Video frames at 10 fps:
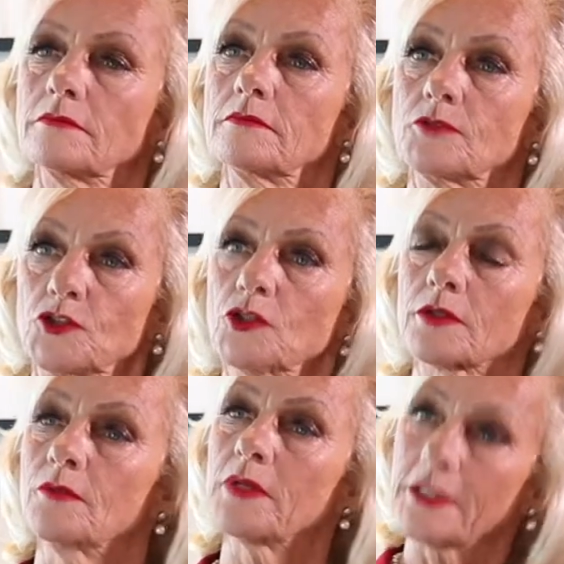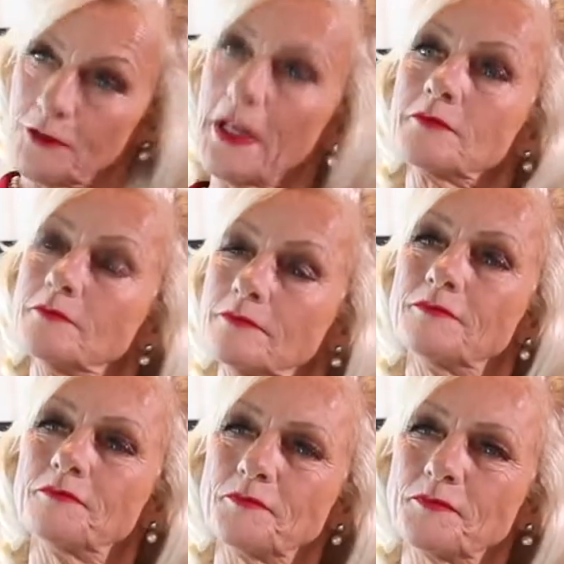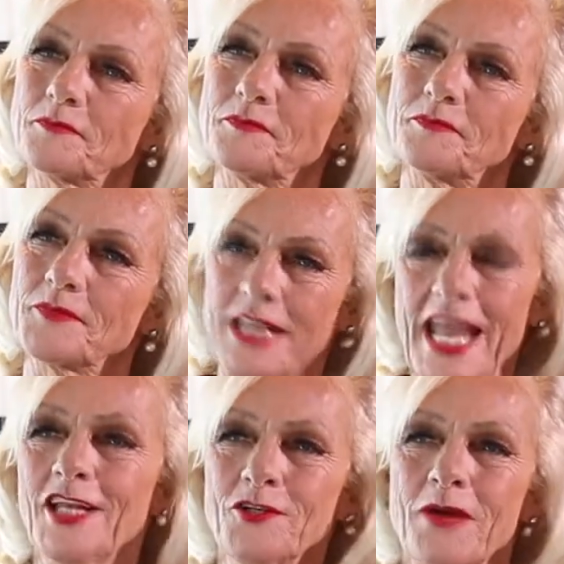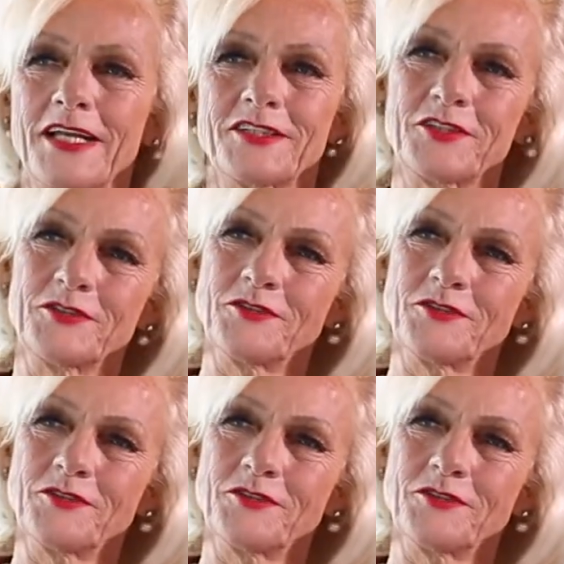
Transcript: sure, we can do that. Can-do attitude.